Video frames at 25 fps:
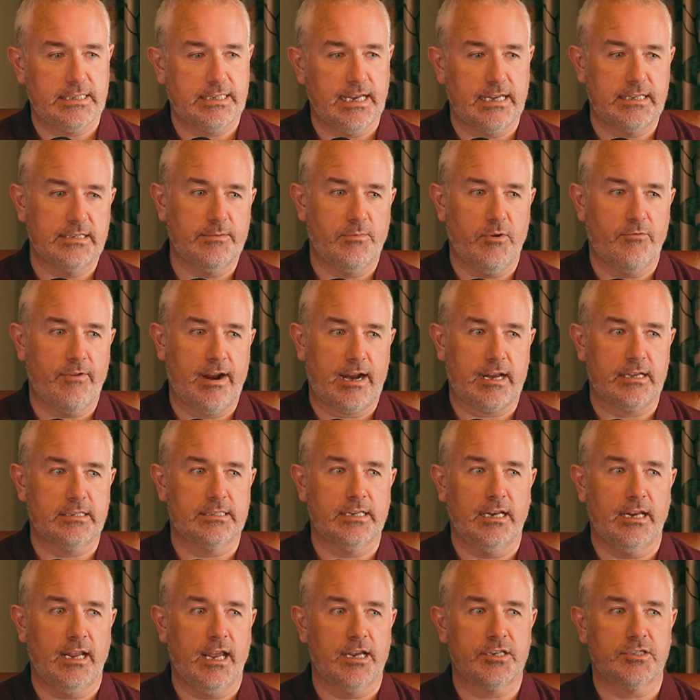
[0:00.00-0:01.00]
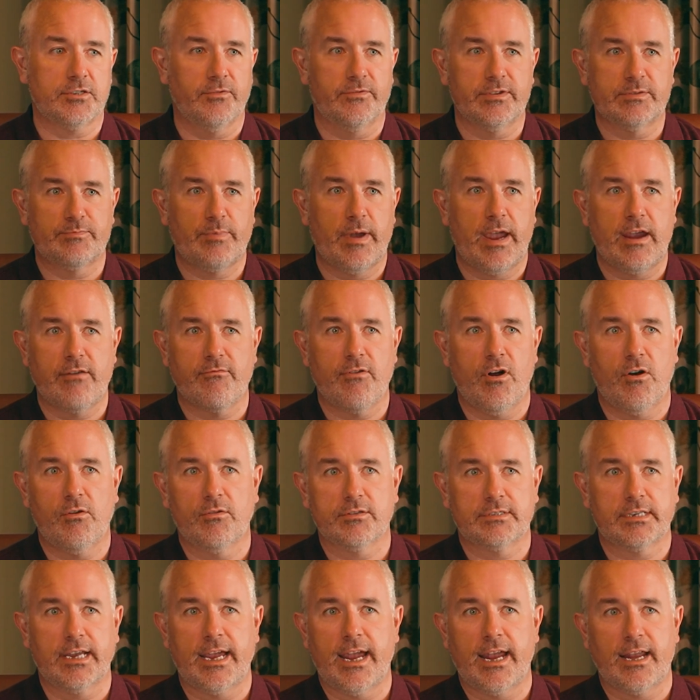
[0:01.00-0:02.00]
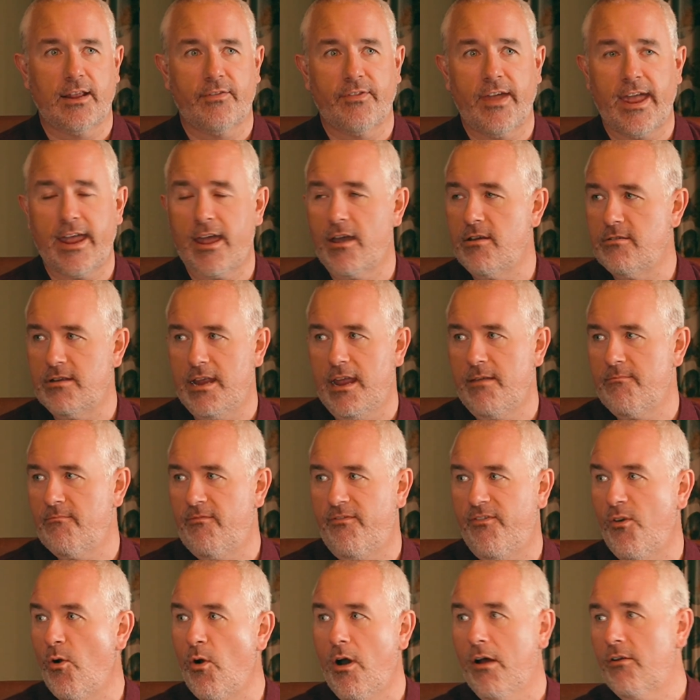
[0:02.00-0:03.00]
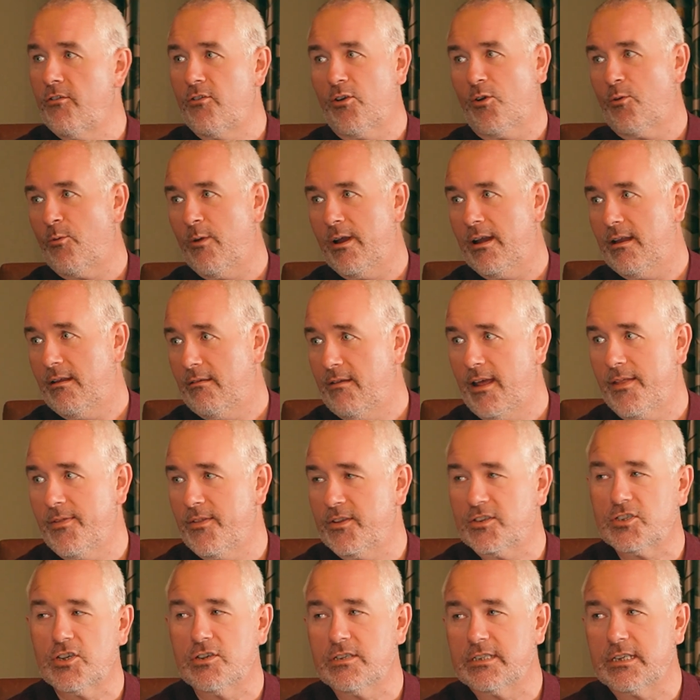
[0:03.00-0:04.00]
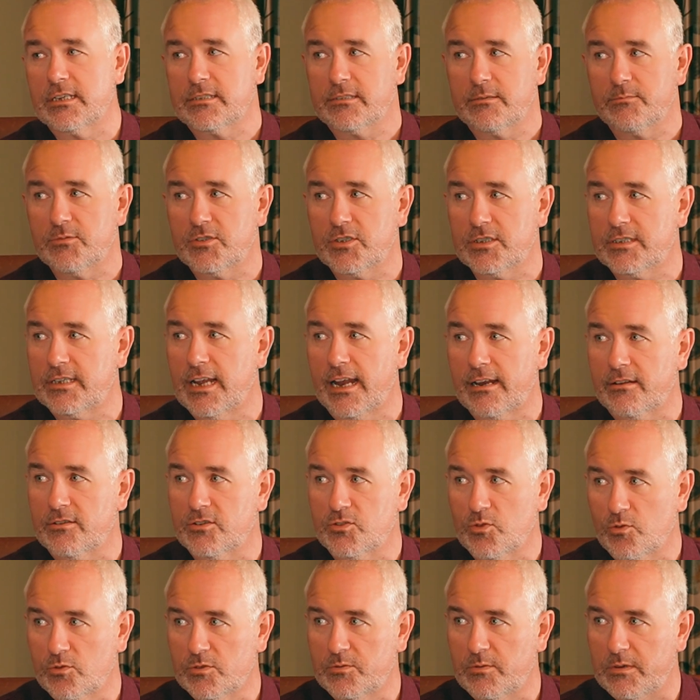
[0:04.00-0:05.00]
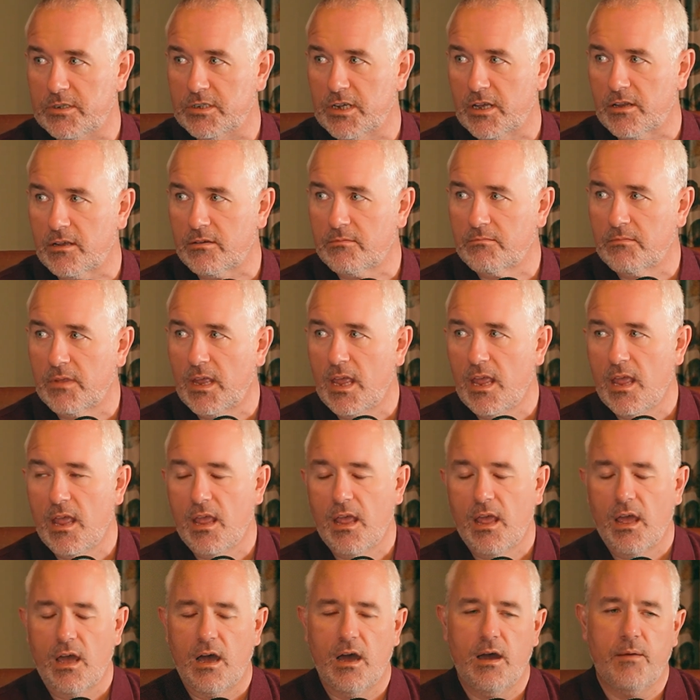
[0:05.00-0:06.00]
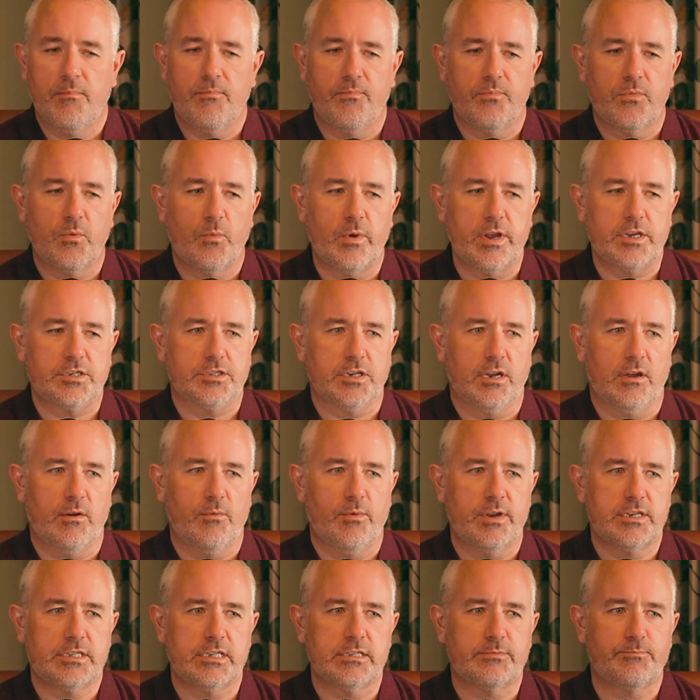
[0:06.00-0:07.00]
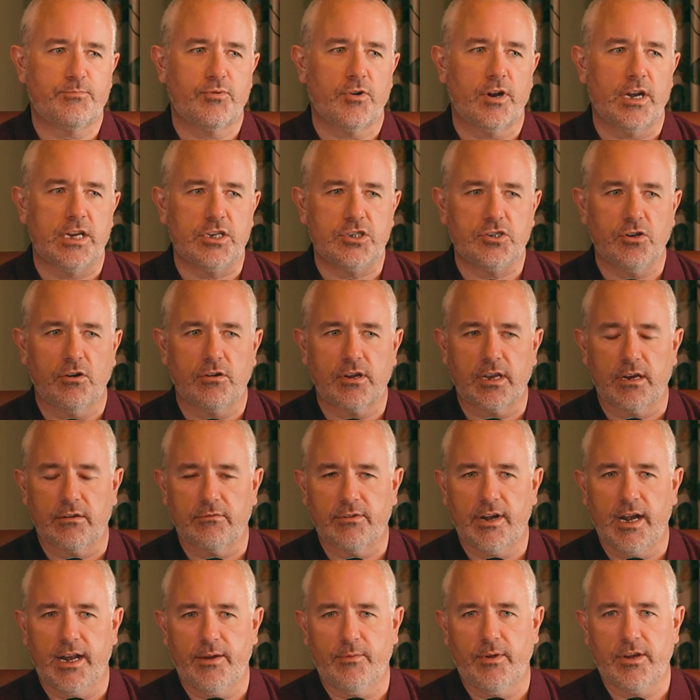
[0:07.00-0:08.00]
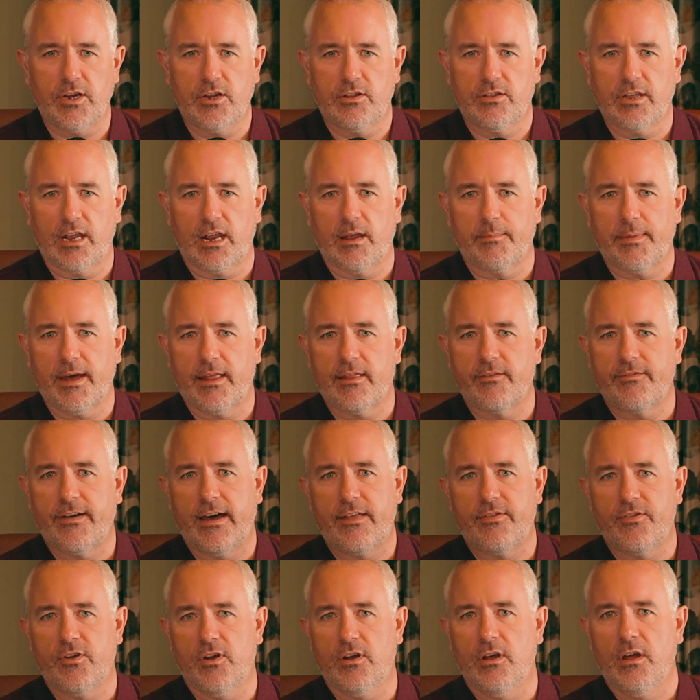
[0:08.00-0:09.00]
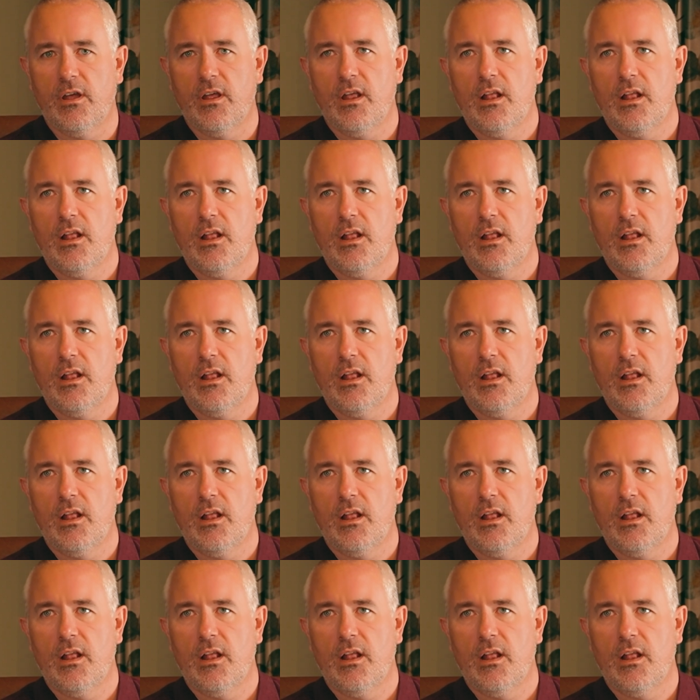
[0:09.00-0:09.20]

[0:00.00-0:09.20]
sent him a reconciliation of his payroll saying they owed him 400 quid, and the two systems just hadn't talked to each other. Which is pretty shocking, really, when you think about the fact that